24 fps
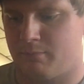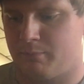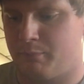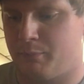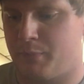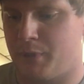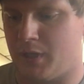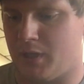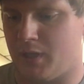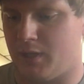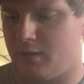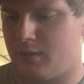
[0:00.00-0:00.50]

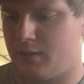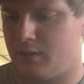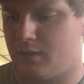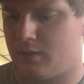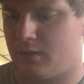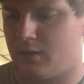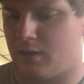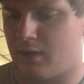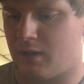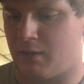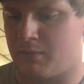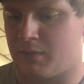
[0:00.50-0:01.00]
But
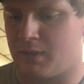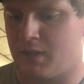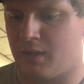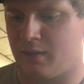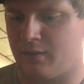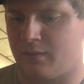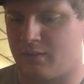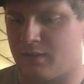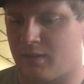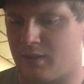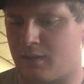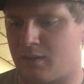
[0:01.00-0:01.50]
I'm
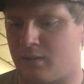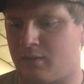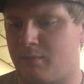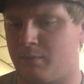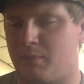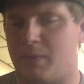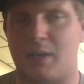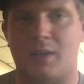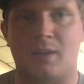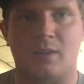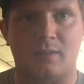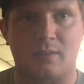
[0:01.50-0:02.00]
guessing
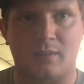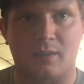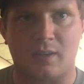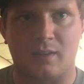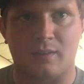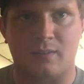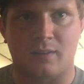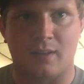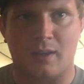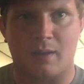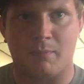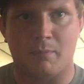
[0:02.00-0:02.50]
because it
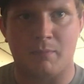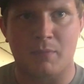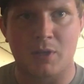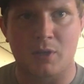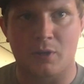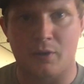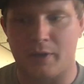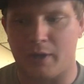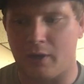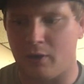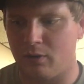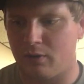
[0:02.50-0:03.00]
has that
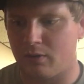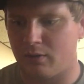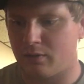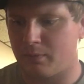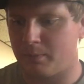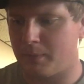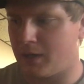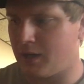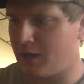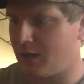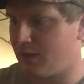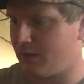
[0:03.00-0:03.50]
milled out
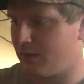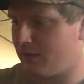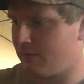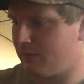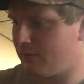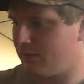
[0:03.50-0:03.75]
spot,